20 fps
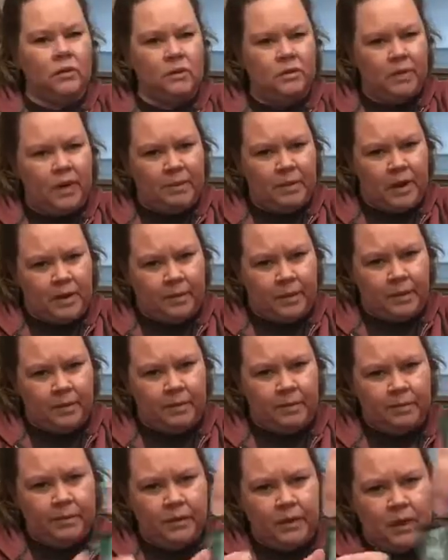my paper.
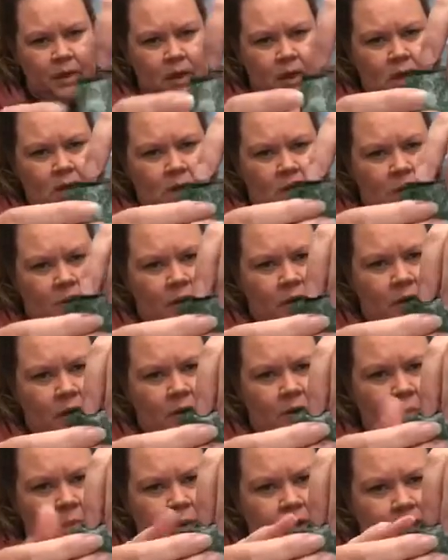I'm going to
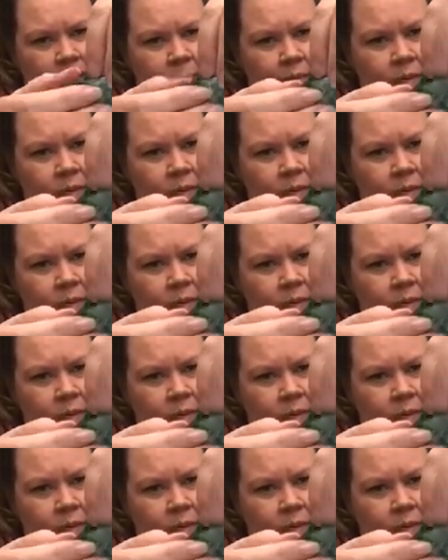open up